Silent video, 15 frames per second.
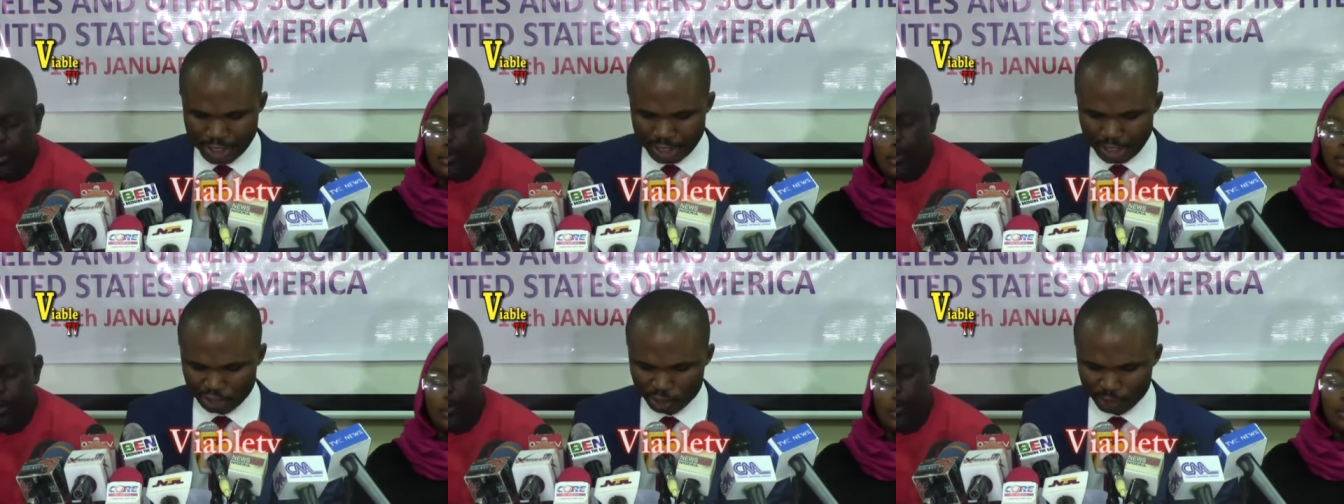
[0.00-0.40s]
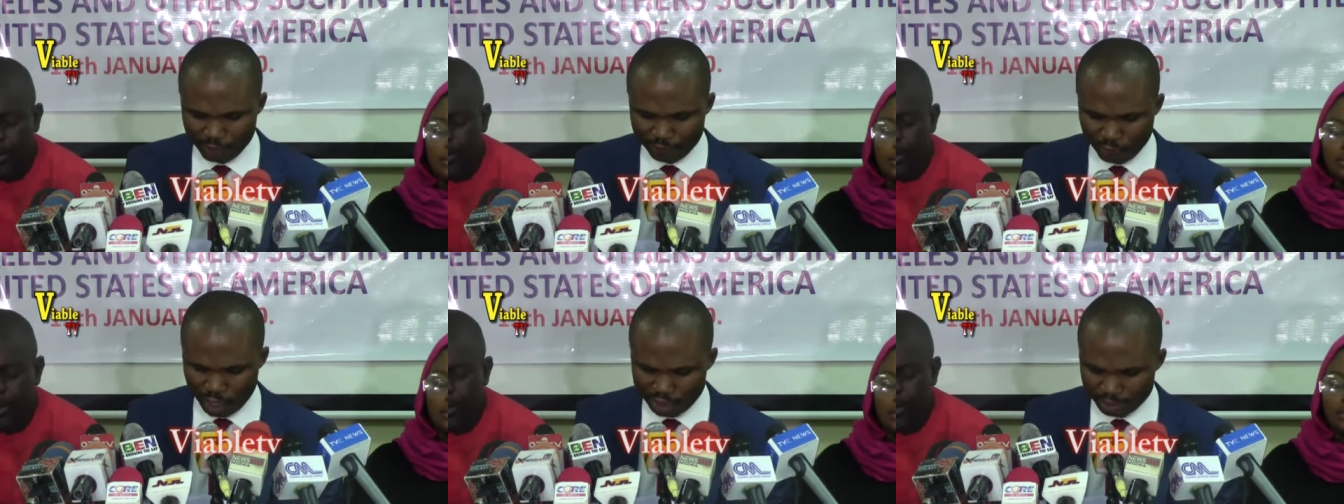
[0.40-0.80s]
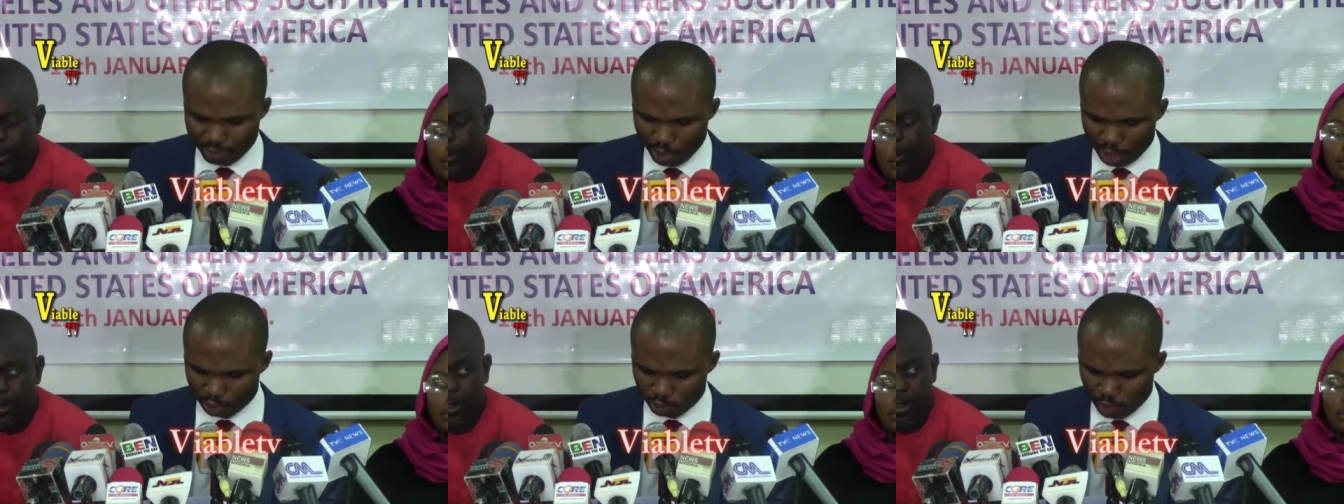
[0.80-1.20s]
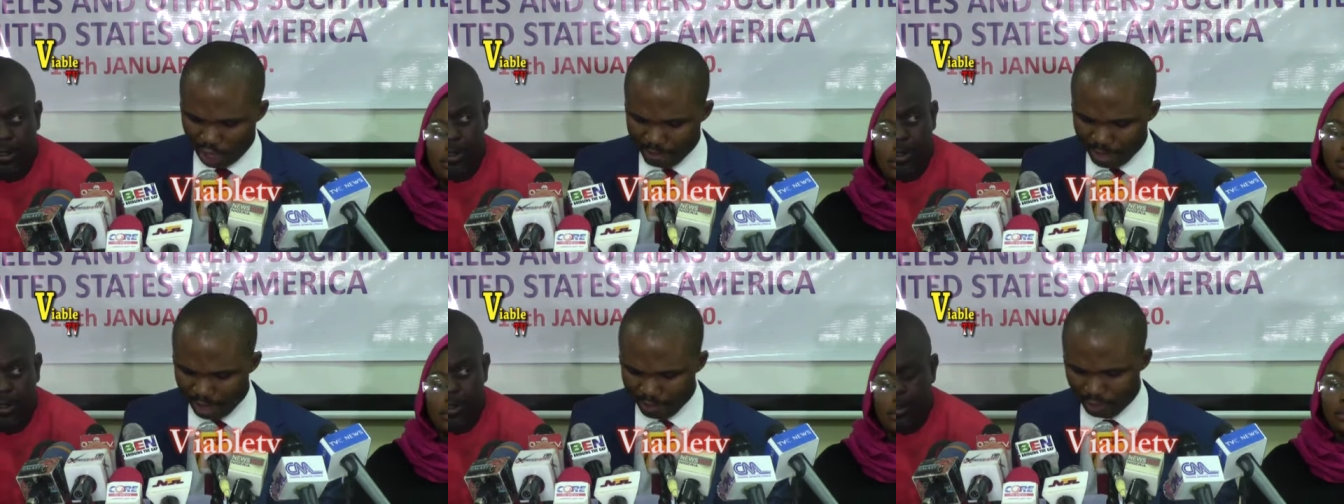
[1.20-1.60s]
It should be further brought to
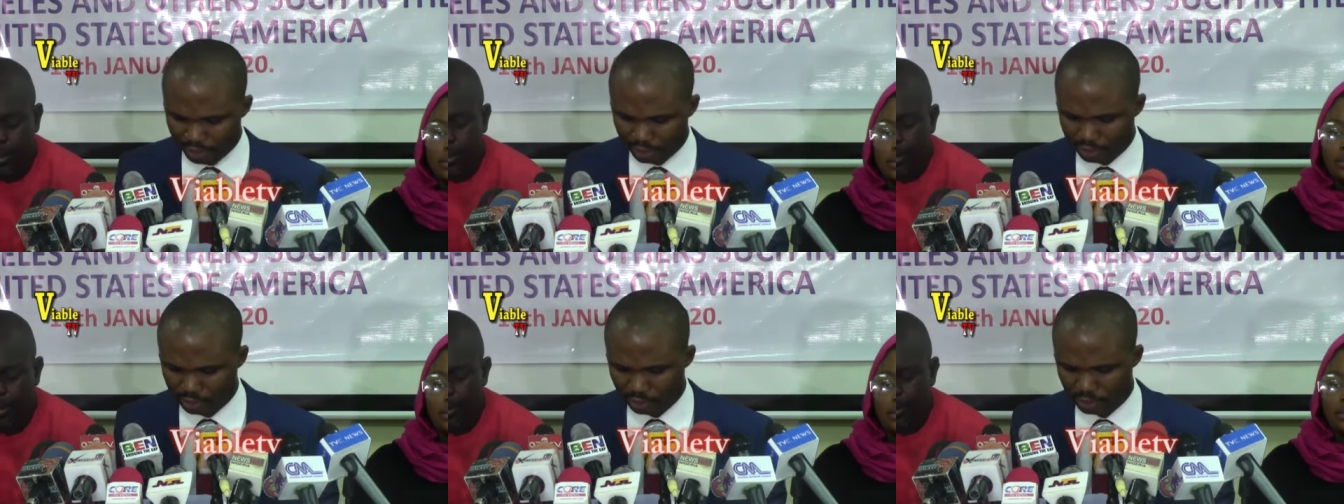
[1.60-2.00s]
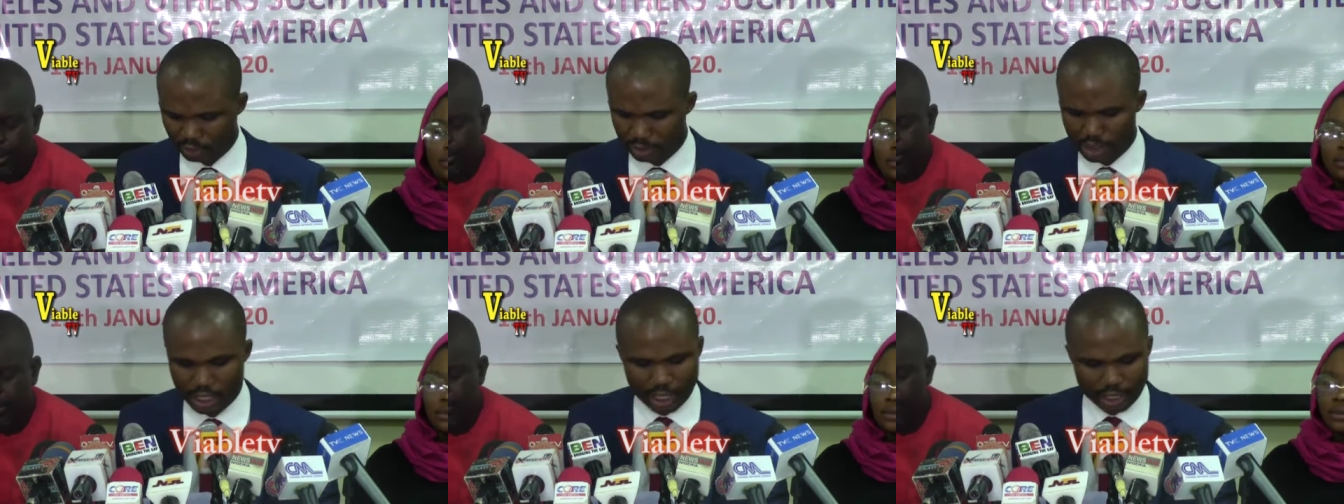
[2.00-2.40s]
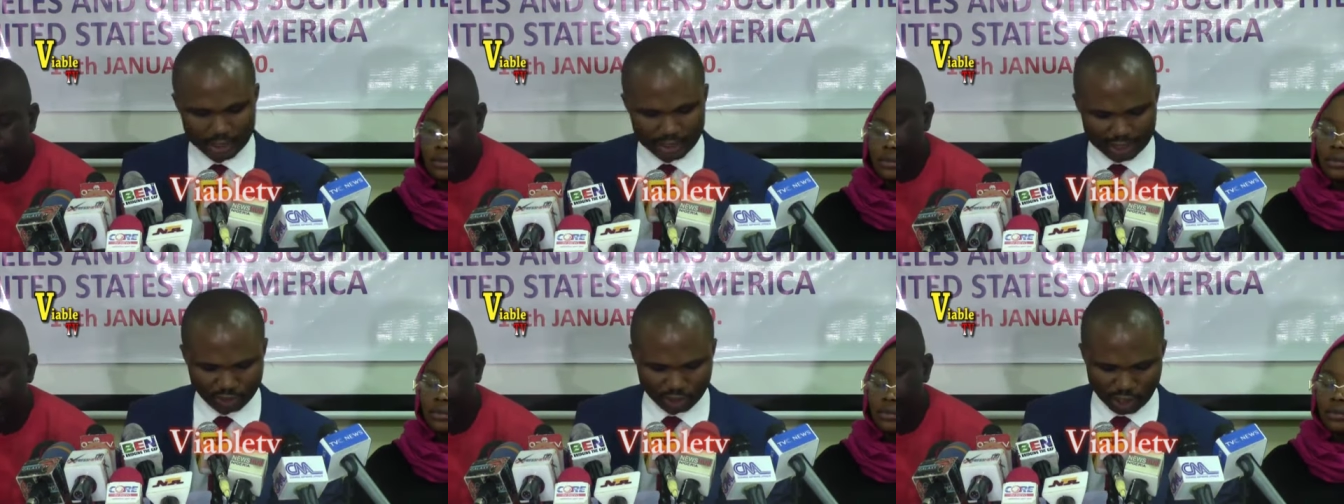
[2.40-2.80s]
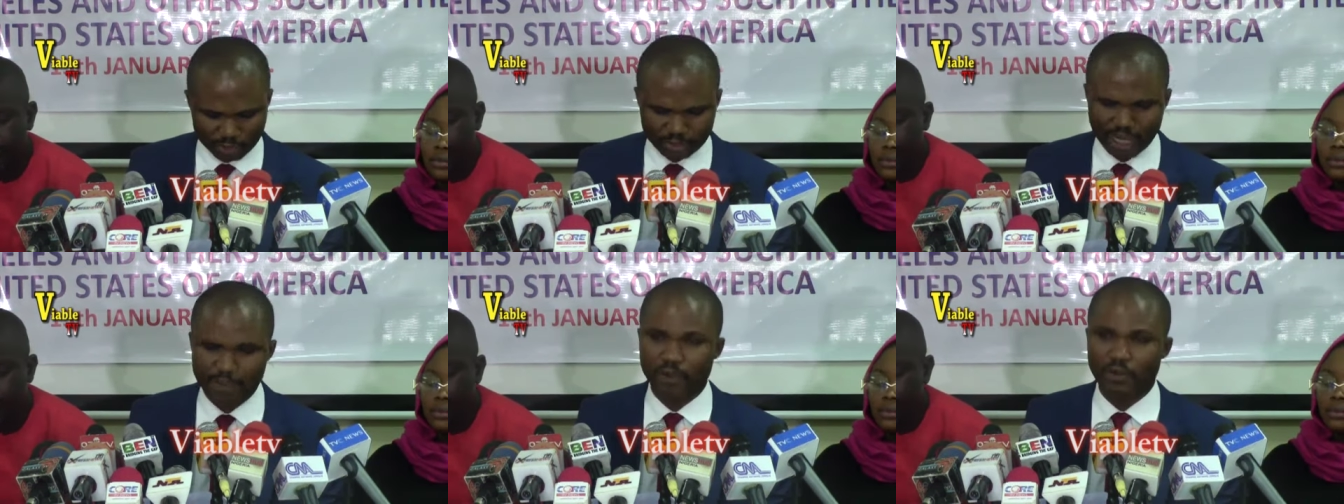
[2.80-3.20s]
our memories that
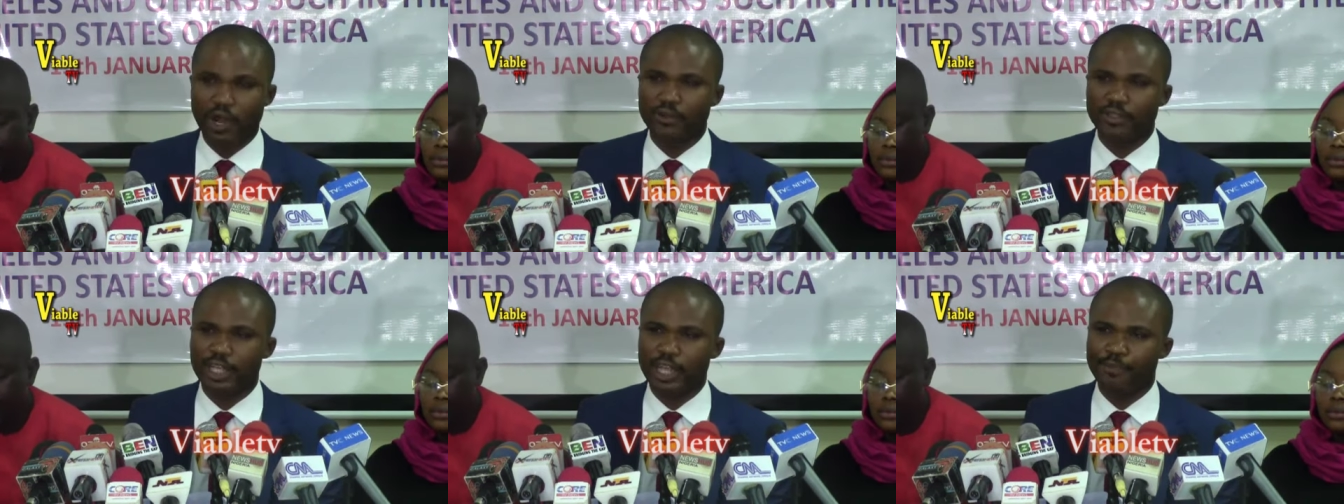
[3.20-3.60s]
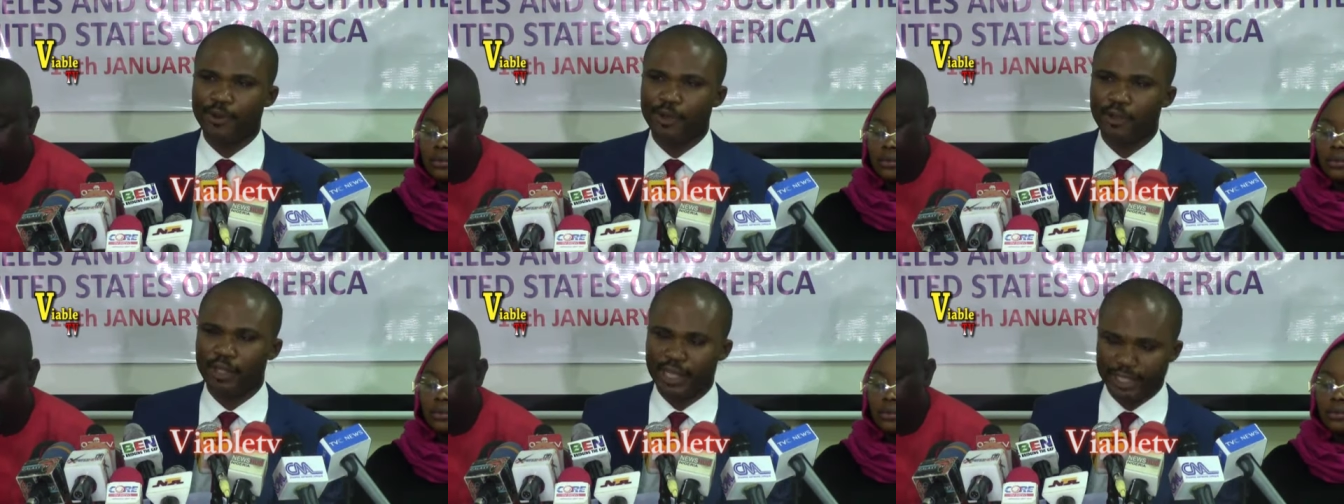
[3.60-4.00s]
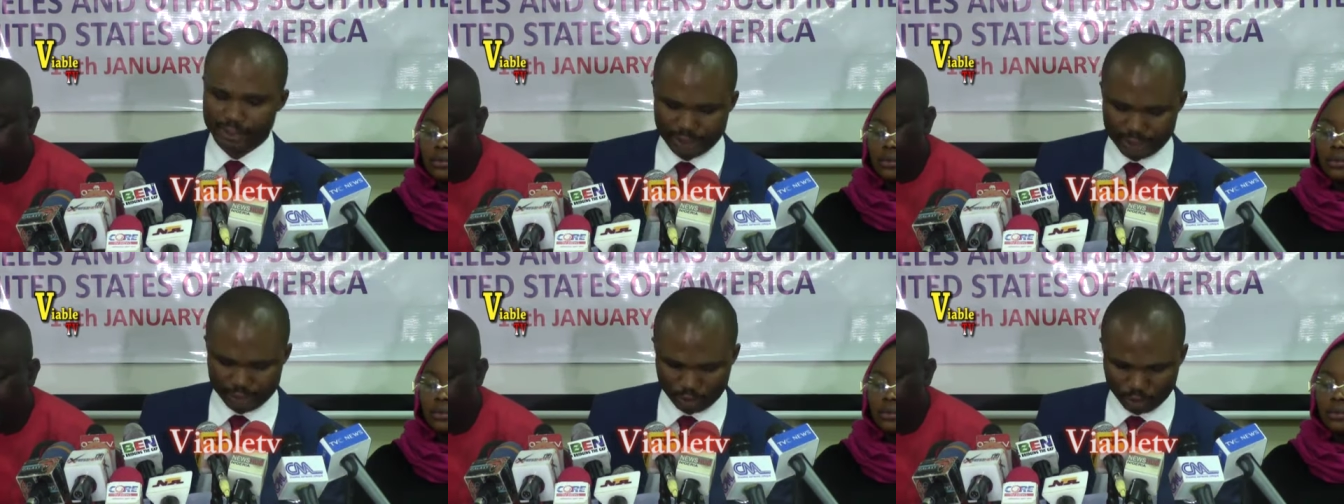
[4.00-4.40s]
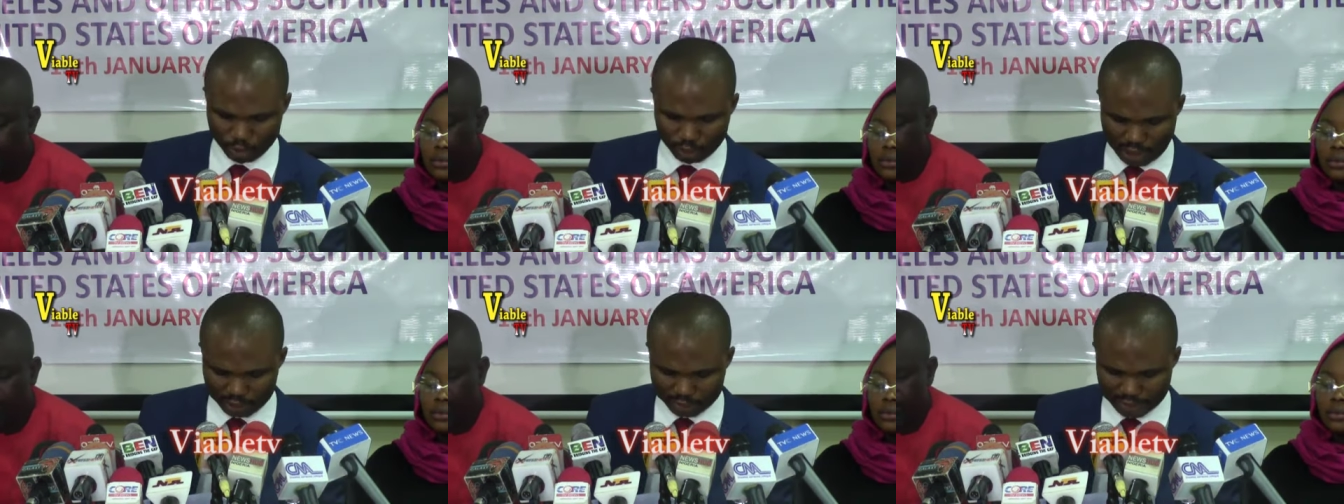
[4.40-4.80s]
sometime around April 18,
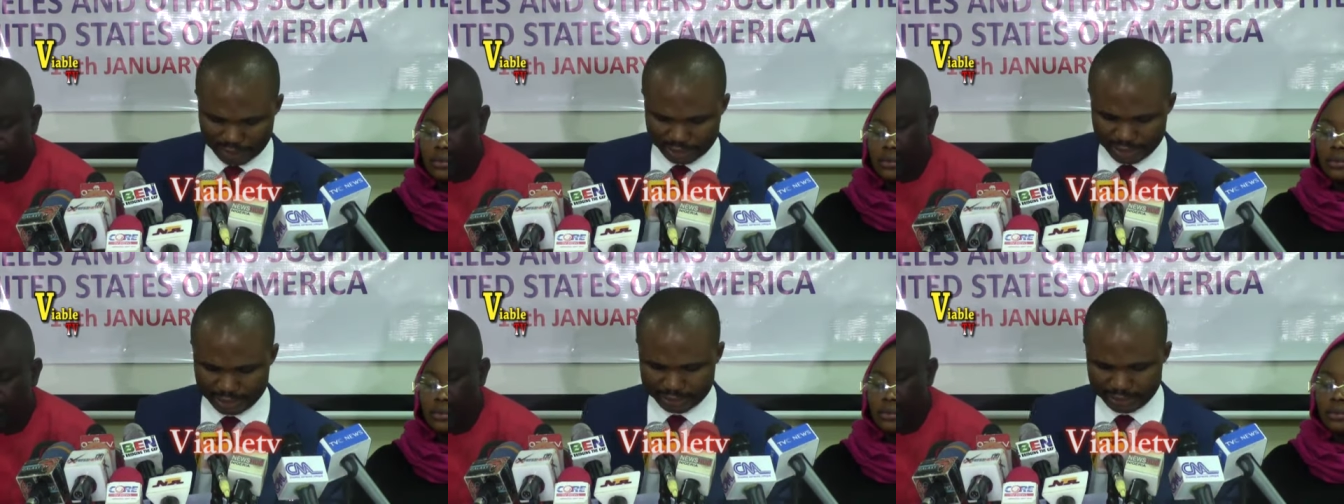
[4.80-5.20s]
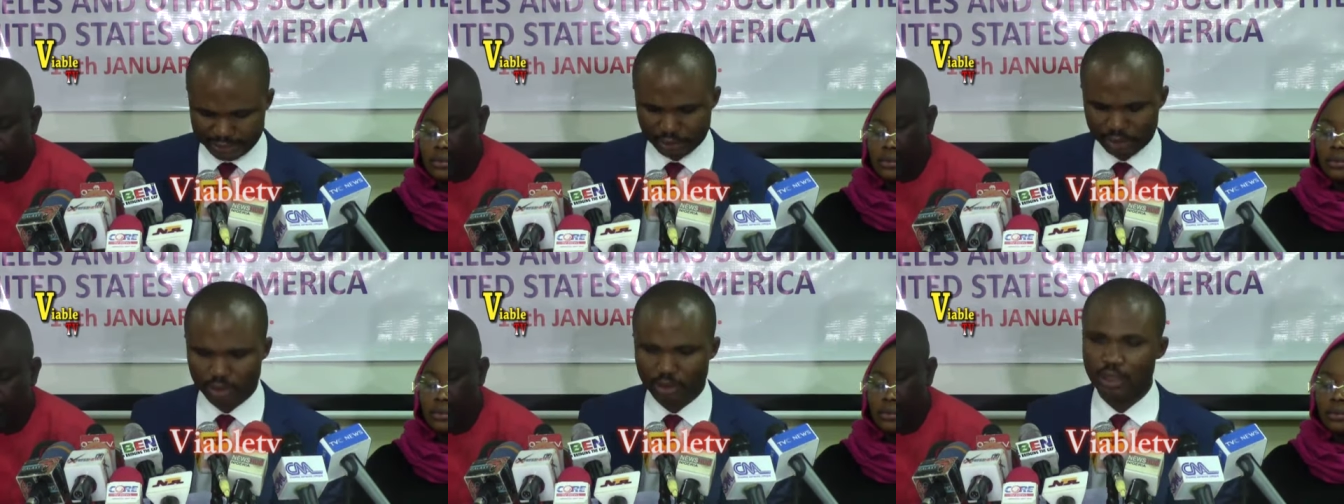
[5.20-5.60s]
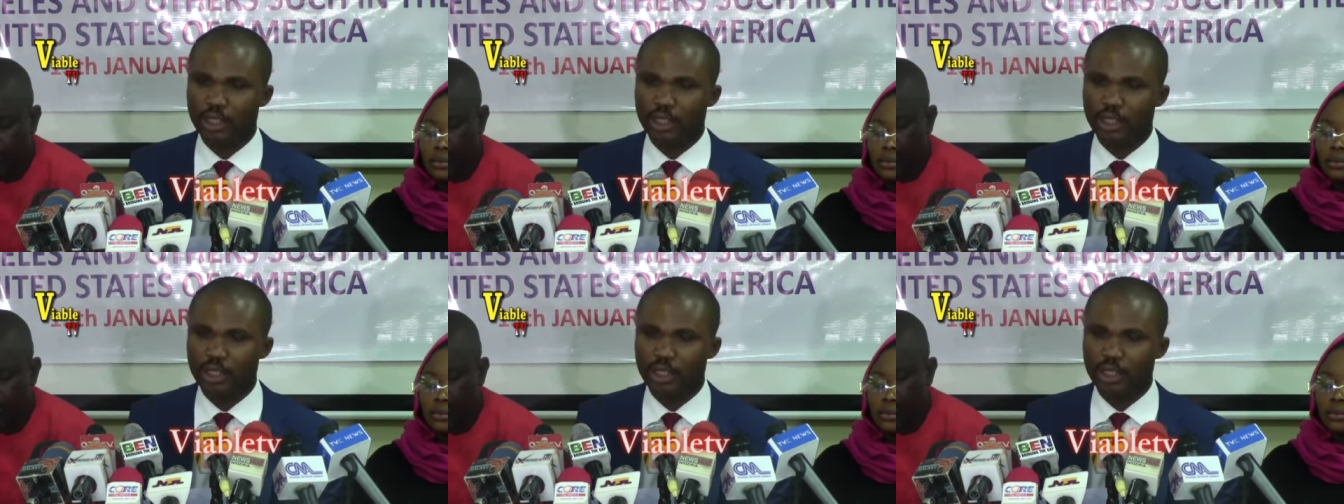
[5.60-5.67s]
2018,